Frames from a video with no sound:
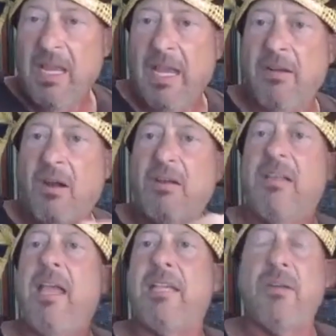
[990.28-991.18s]
And
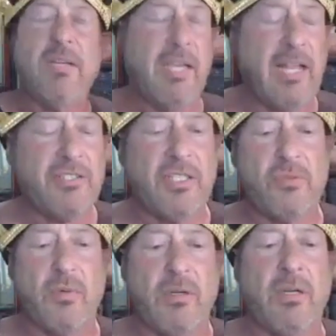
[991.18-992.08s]
as
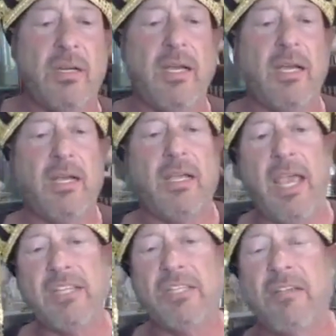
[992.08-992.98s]
archaeologists were uh,
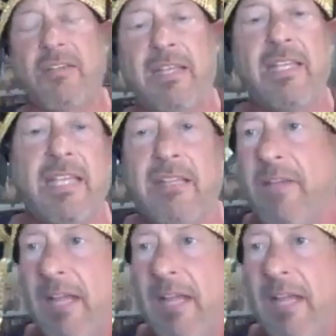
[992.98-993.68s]
excavating in the